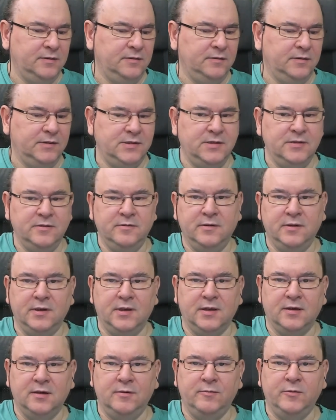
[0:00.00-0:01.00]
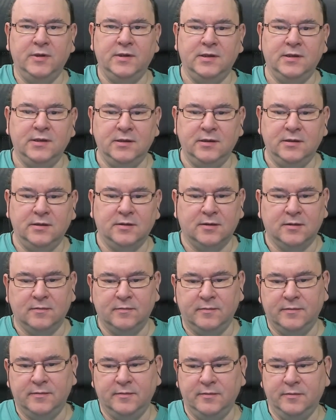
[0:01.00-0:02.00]
this unit came with the
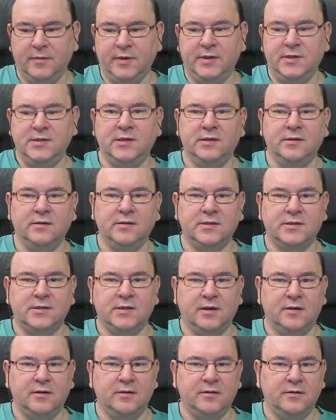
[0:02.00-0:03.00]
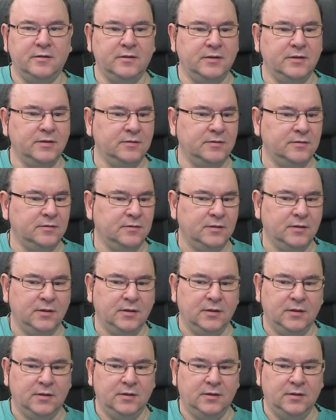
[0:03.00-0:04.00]
um, basically the standard
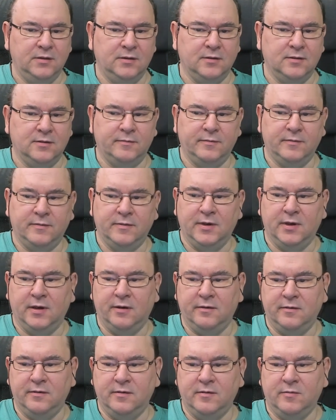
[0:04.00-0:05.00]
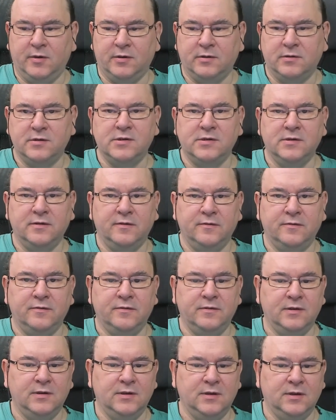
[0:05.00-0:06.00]
out-of-the-box sort of
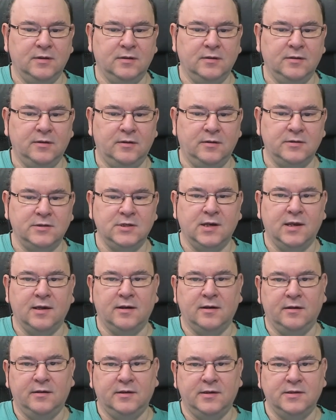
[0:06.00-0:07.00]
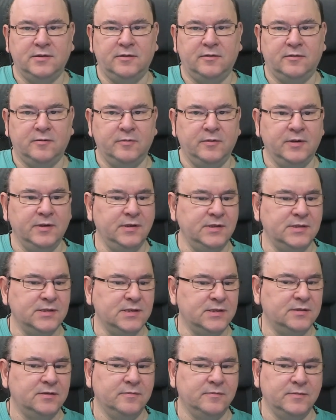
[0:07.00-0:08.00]
uh, logic analyzer operating
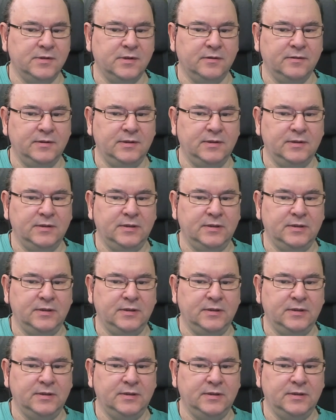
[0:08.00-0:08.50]
system, so